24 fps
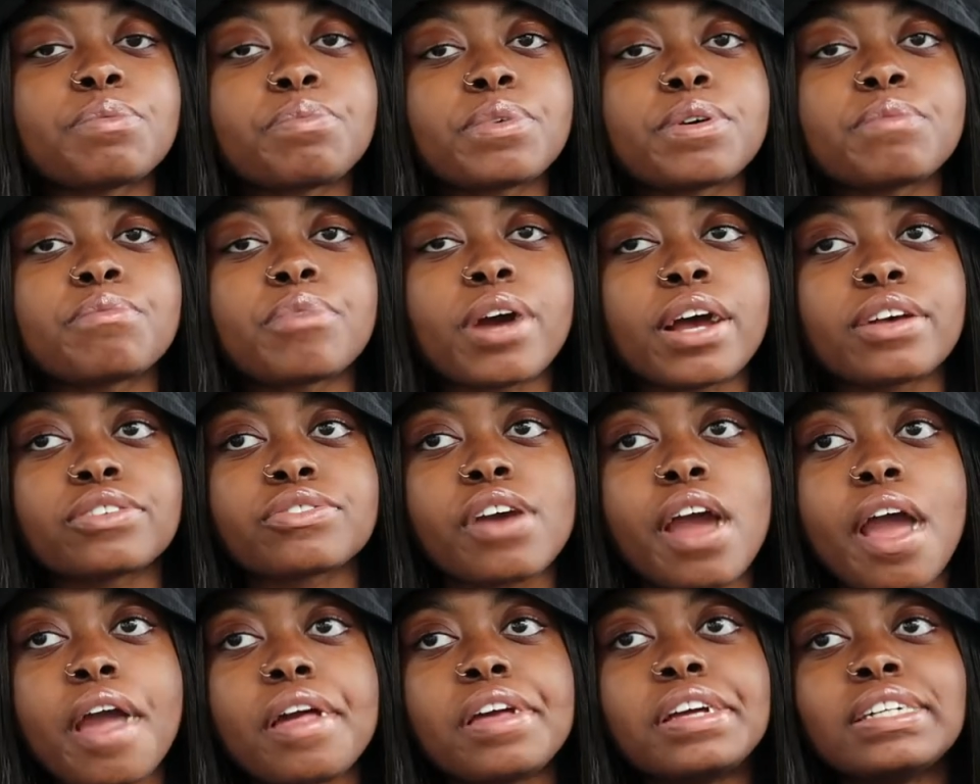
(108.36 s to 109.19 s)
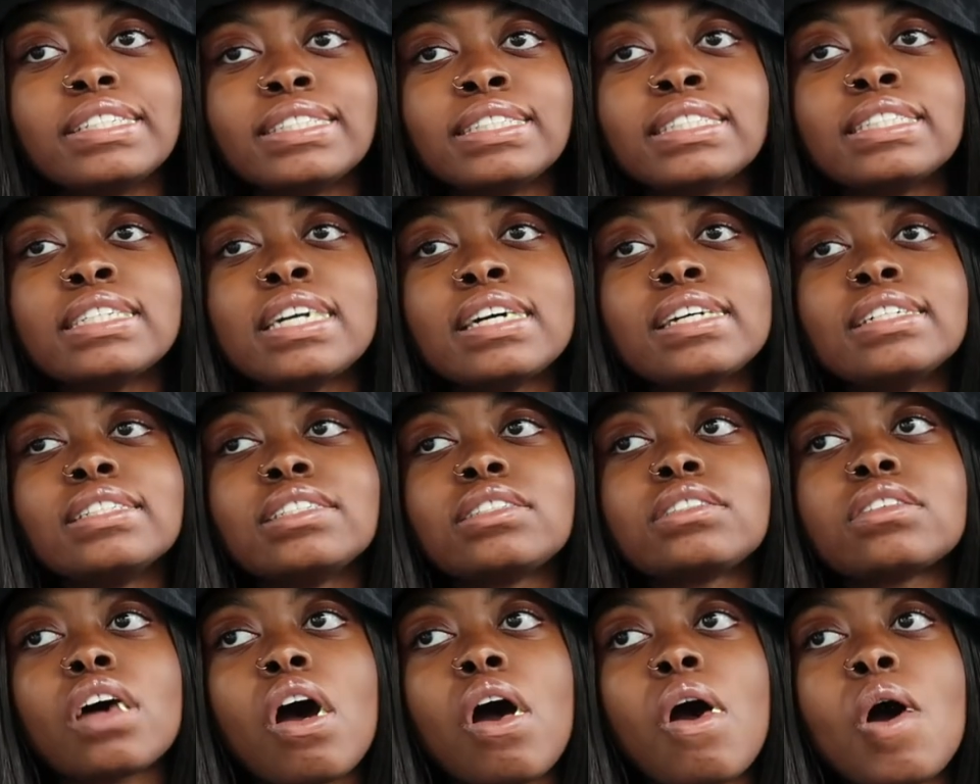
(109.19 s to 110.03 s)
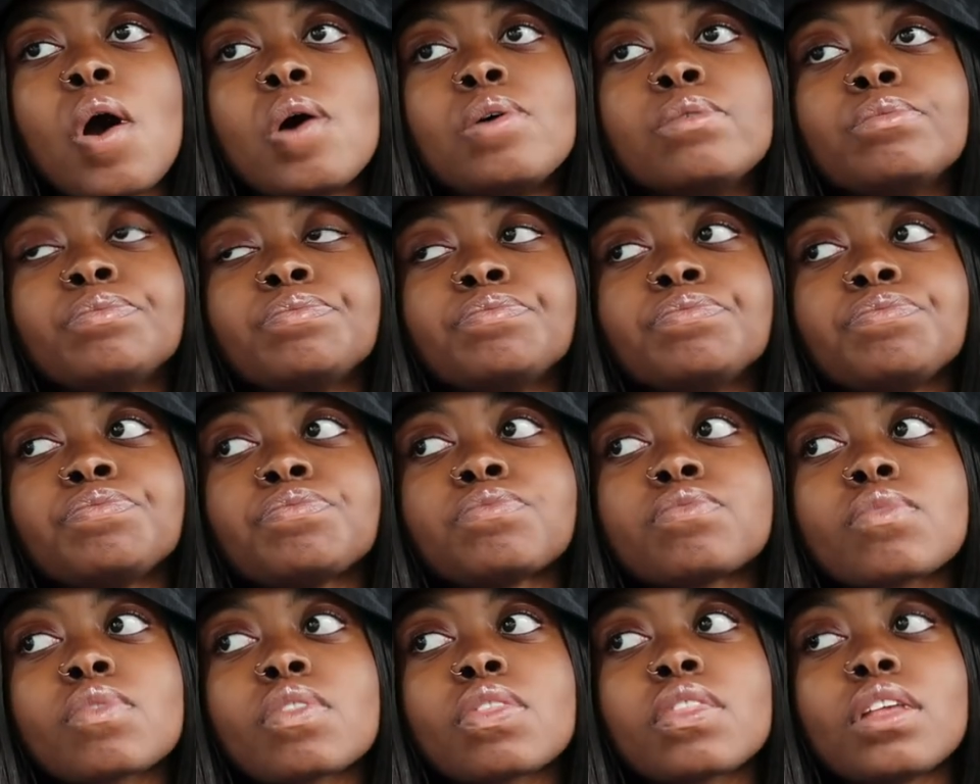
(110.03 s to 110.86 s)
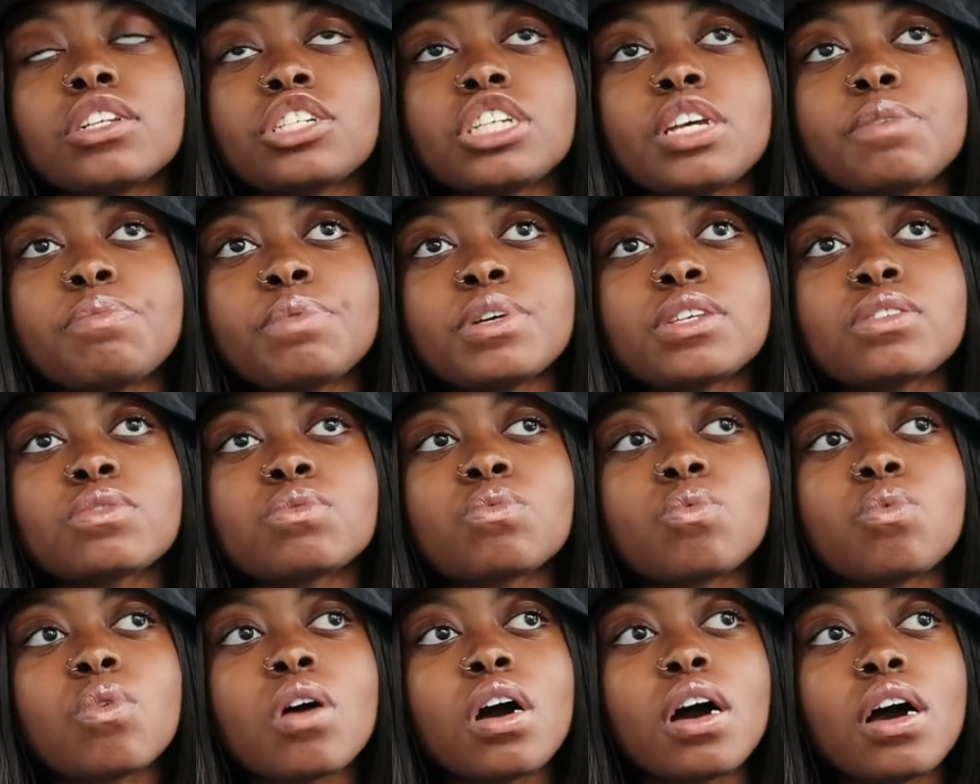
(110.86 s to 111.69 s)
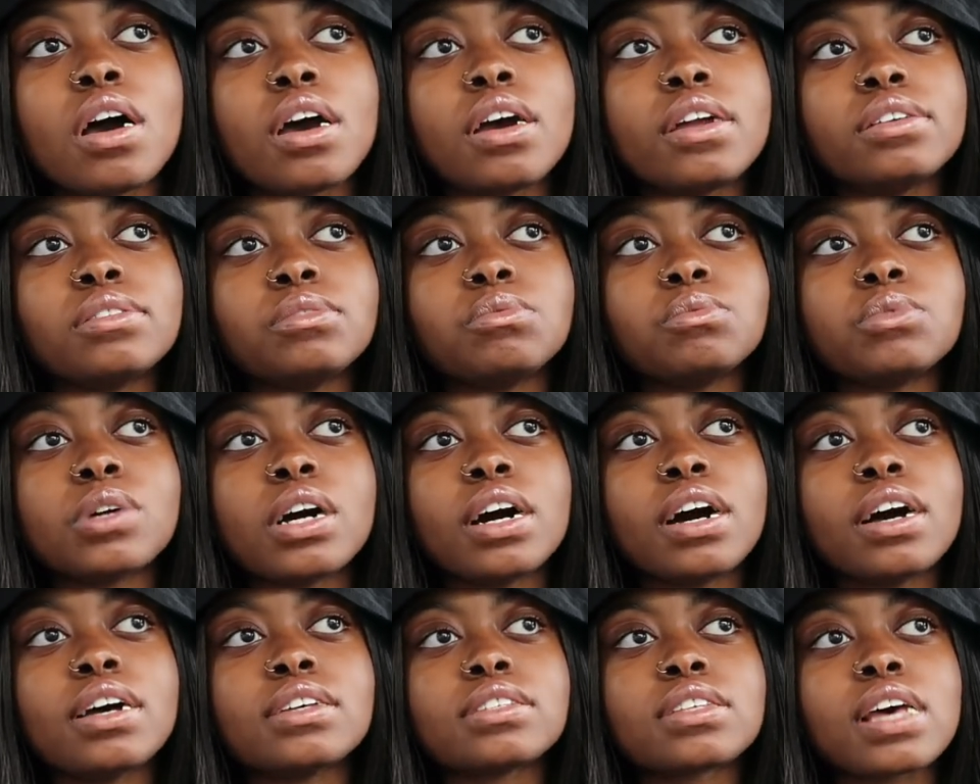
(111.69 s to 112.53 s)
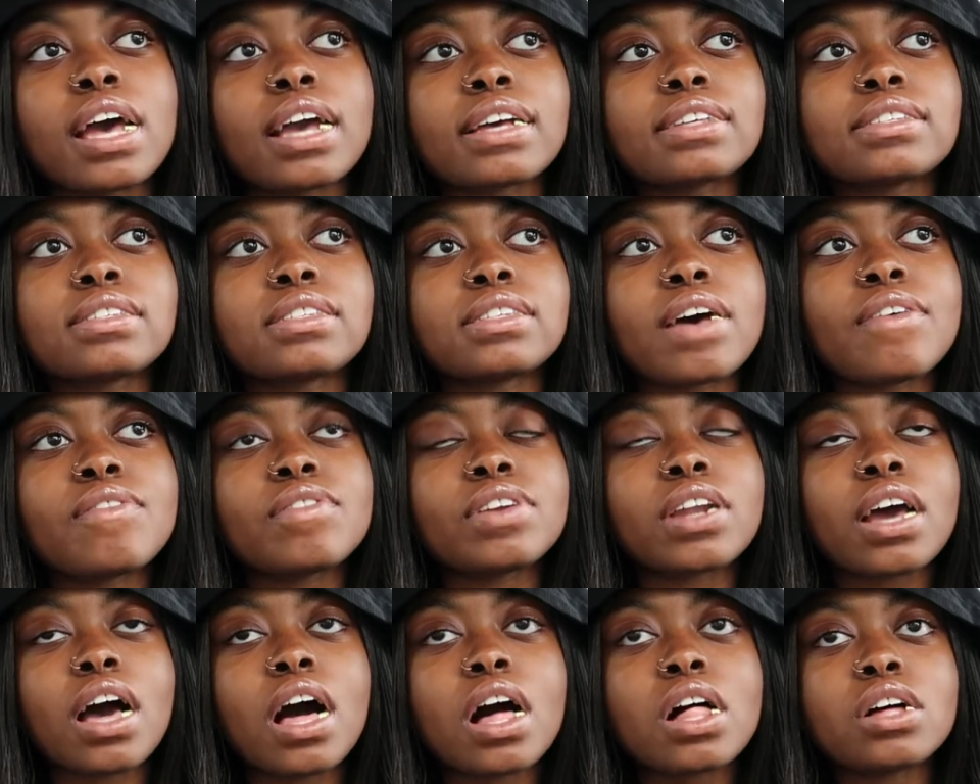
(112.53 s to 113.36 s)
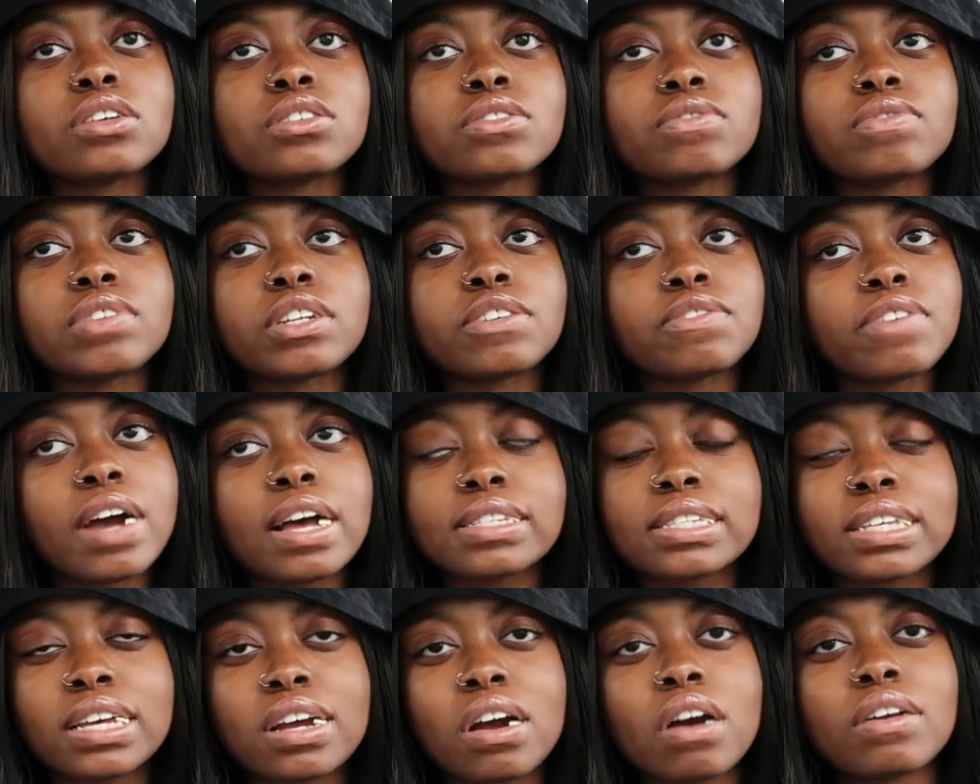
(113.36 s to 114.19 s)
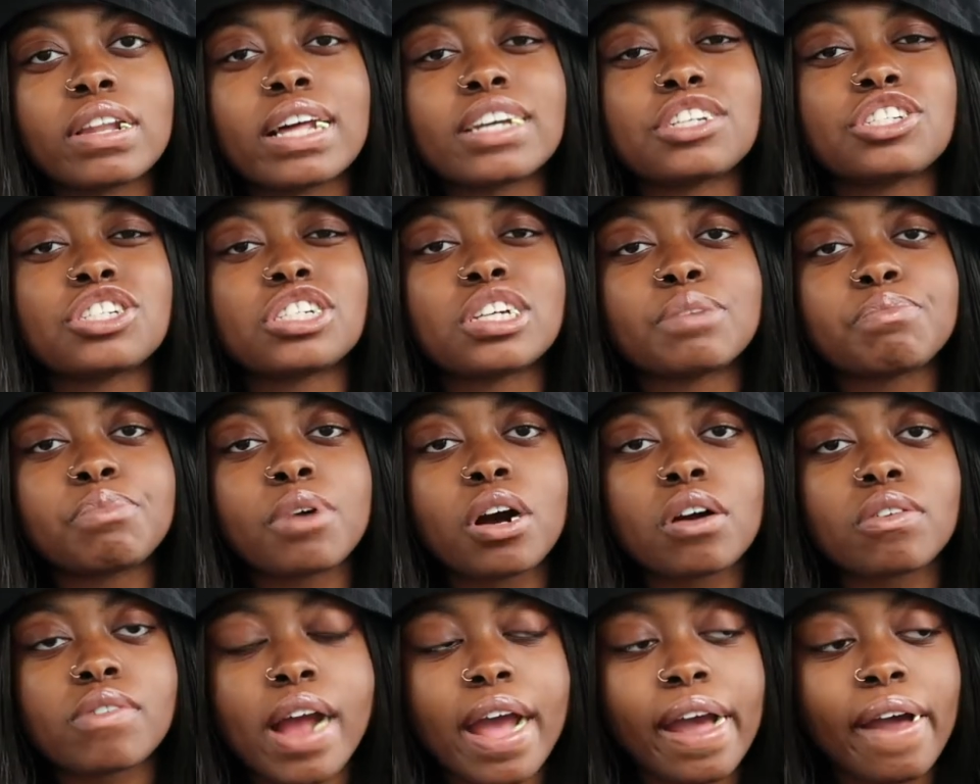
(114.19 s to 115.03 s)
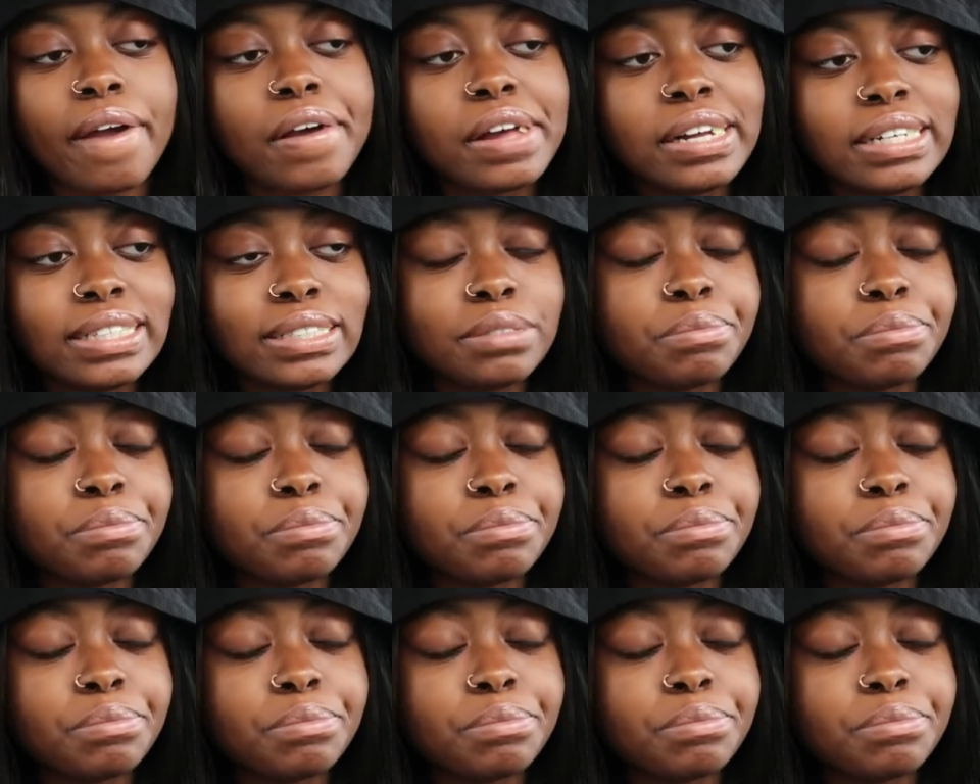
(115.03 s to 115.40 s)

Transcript: shipping price, right? So the cheapest one was like $7.55 on like Shippo, right?